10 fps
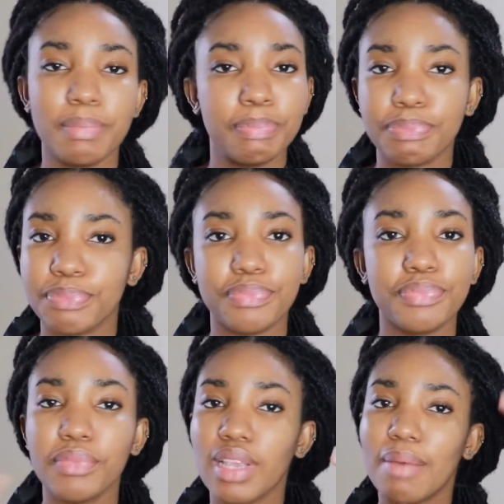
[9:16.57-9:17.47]

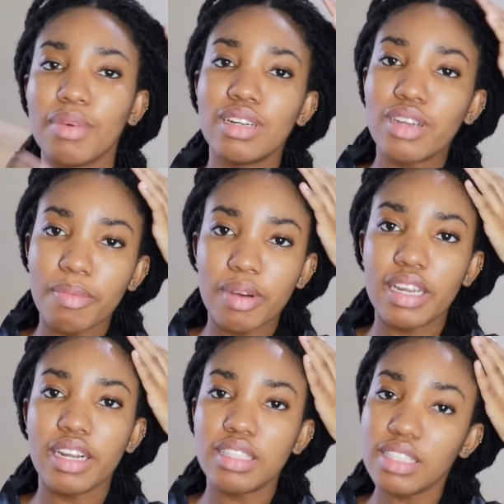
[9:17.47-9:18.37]
I'm gonna come on
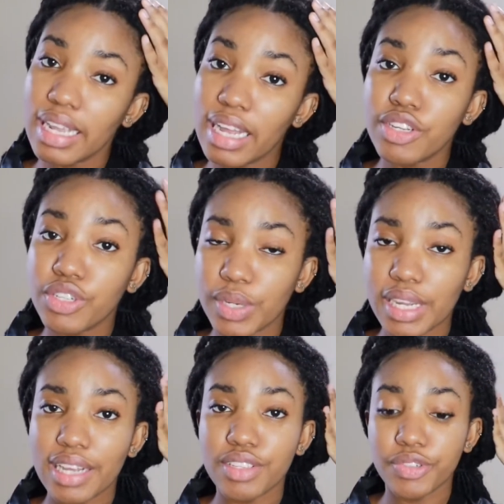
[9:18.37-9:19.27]
here today and show you
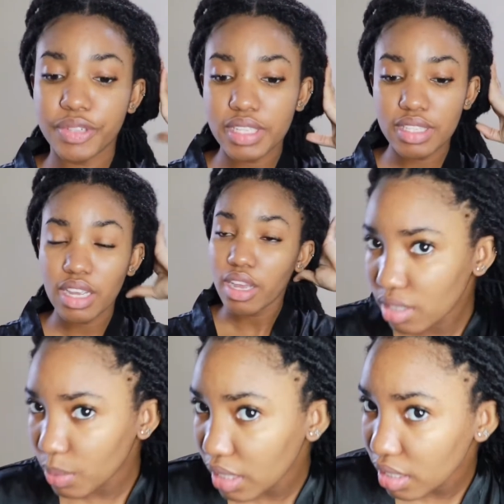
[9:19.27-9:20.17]
guys the rest. This is
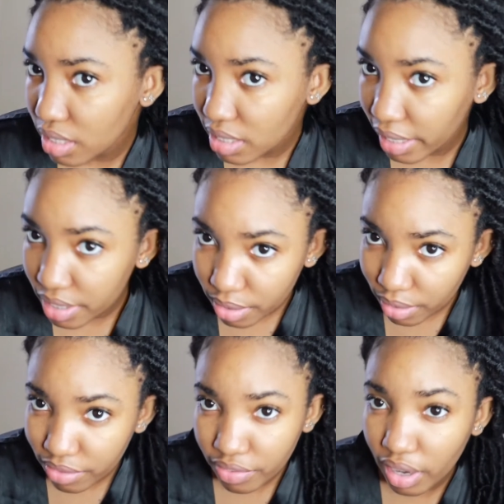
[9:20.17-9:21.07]
what it looks like so
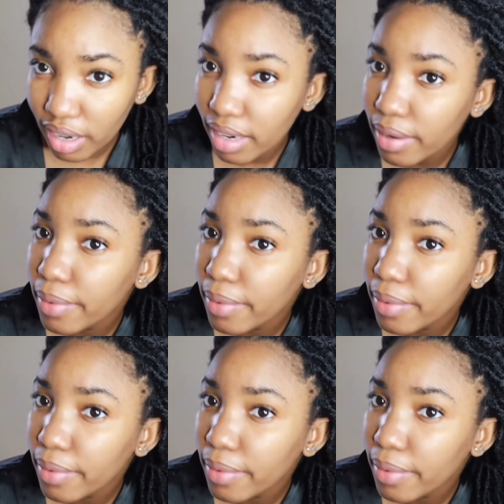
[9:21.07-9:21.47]
far.